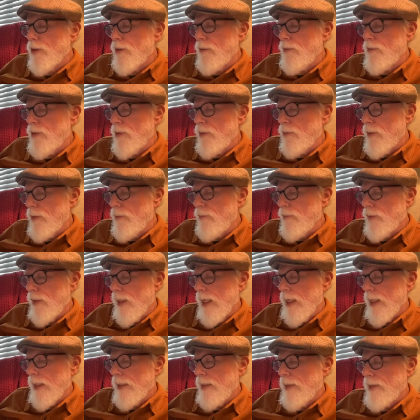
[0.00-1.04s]
to
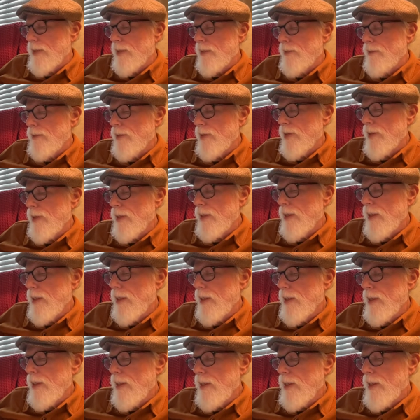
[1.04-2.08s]
reflect.
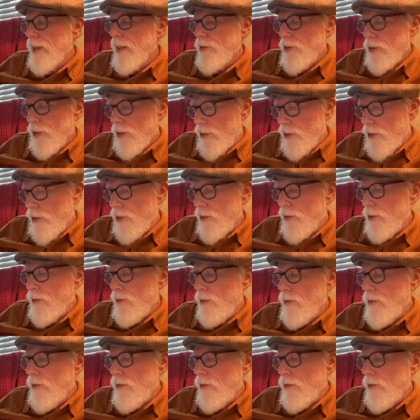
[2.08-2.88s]
Is it you,